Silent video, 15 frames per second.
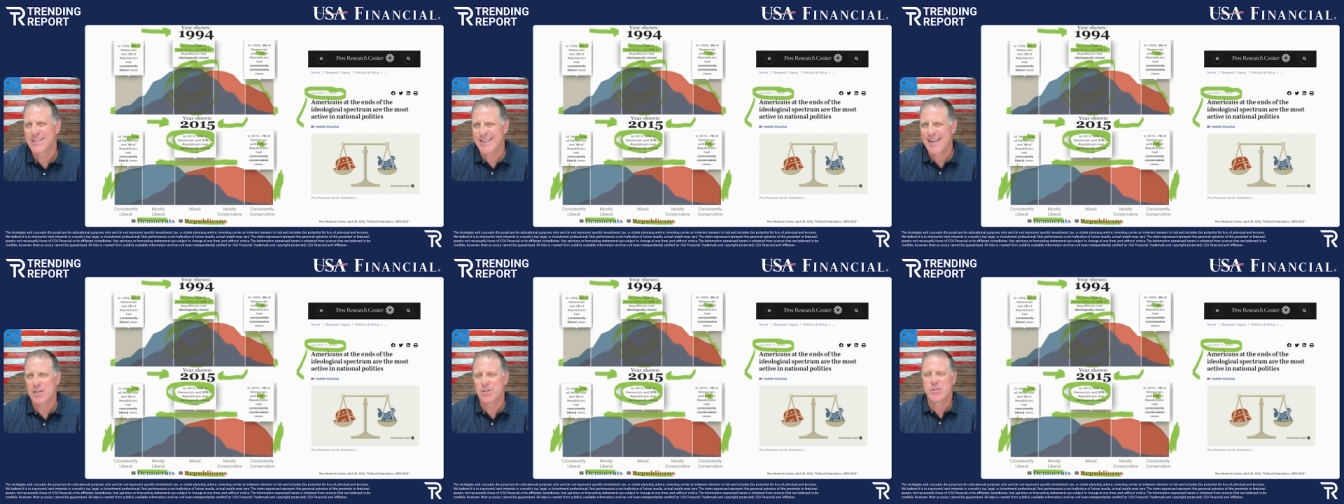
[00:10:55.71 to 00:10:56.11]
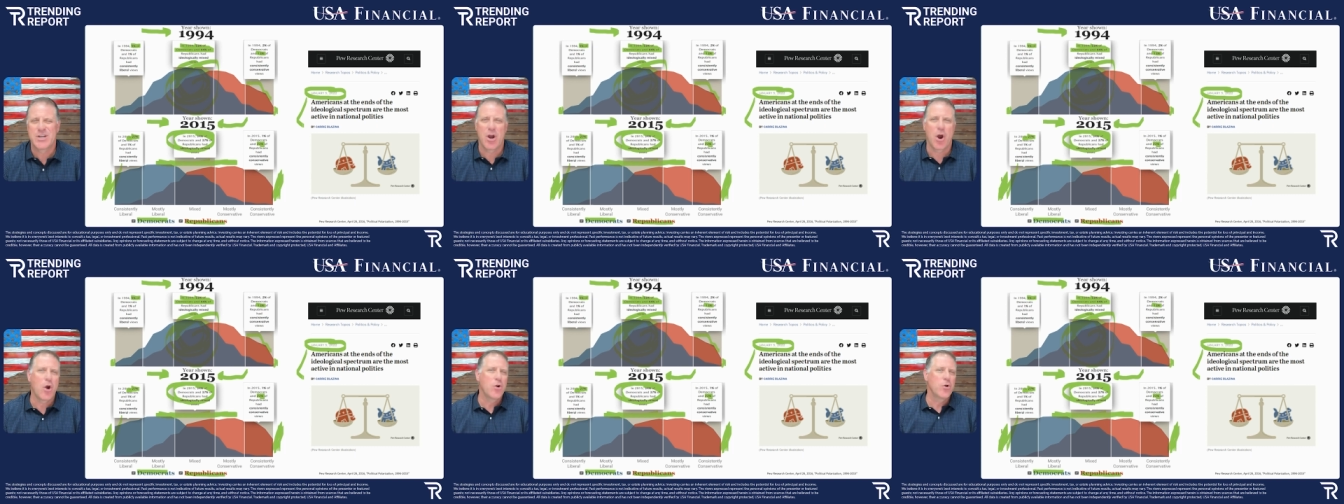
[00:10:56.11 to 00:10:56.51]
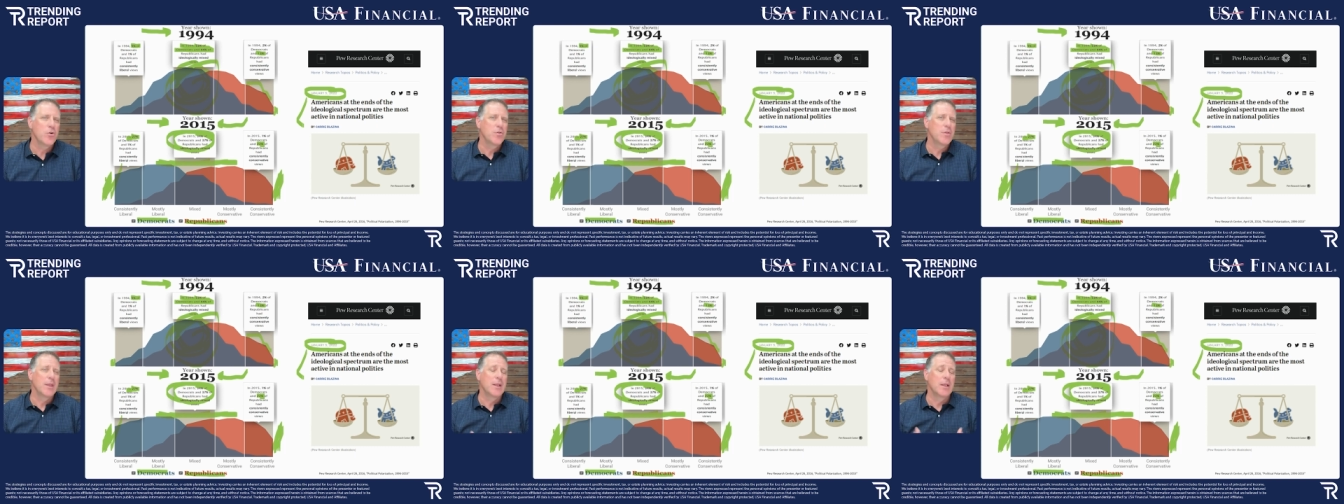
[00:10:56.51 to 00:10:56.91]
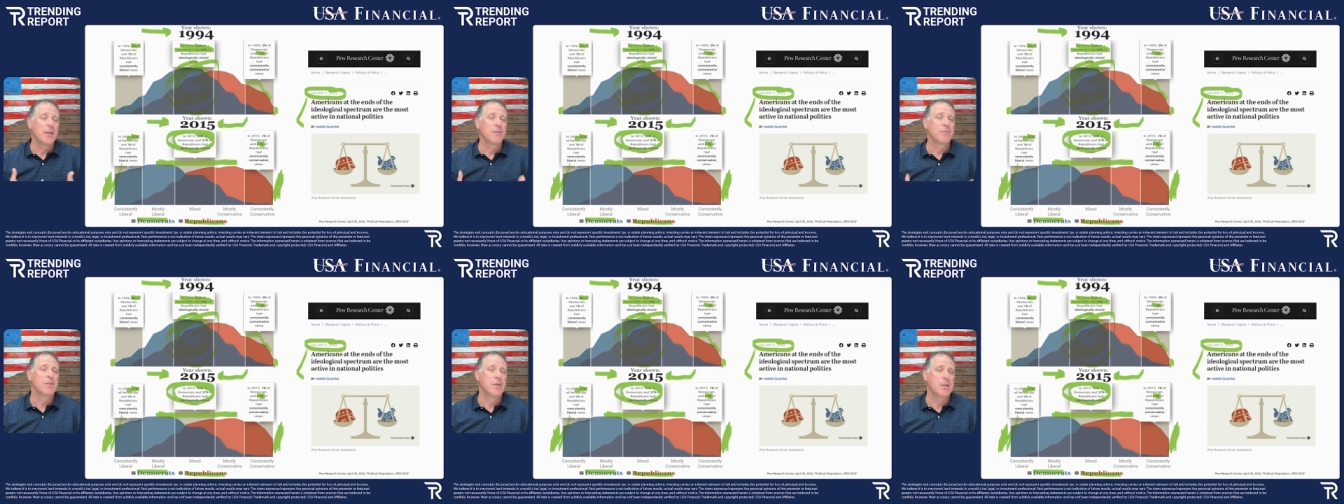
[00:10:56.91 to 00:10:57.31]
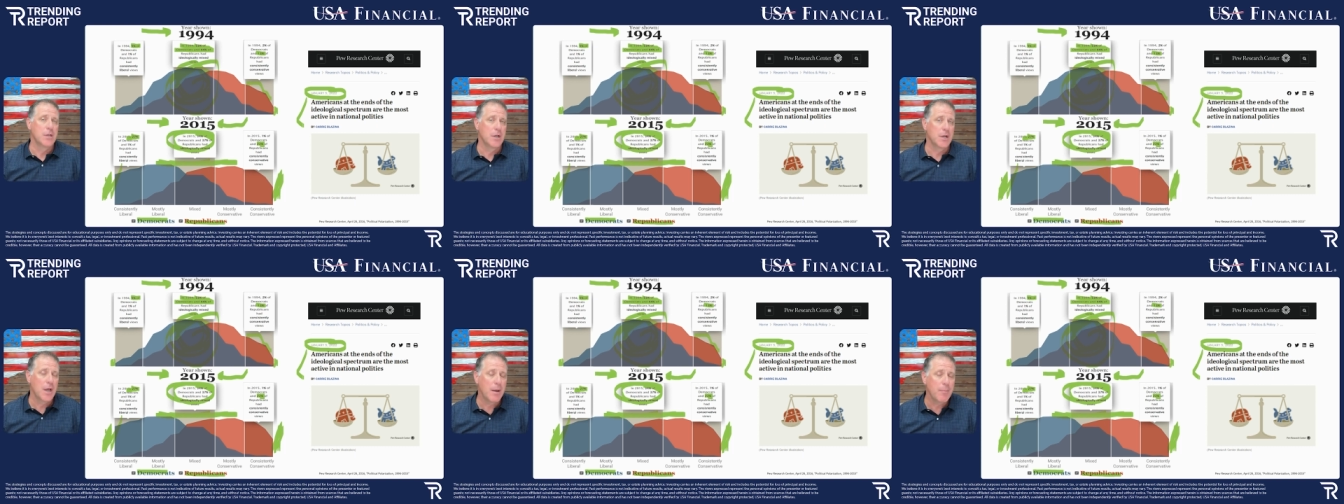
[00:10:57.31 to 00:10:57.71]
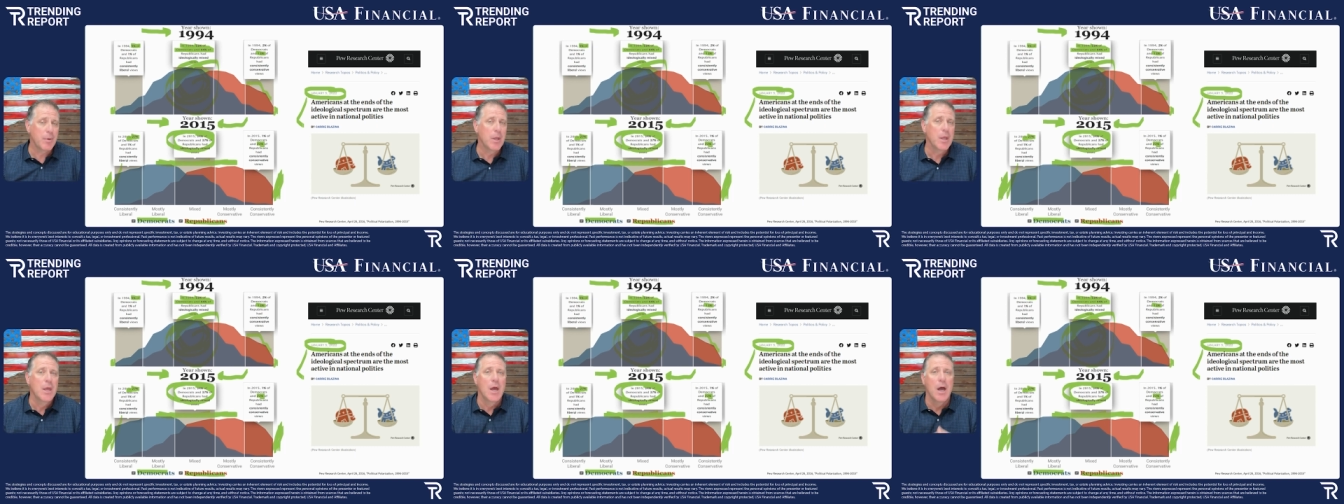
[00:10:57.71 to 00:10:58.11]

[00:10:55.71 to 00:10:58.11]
is actually harder than lifting it up.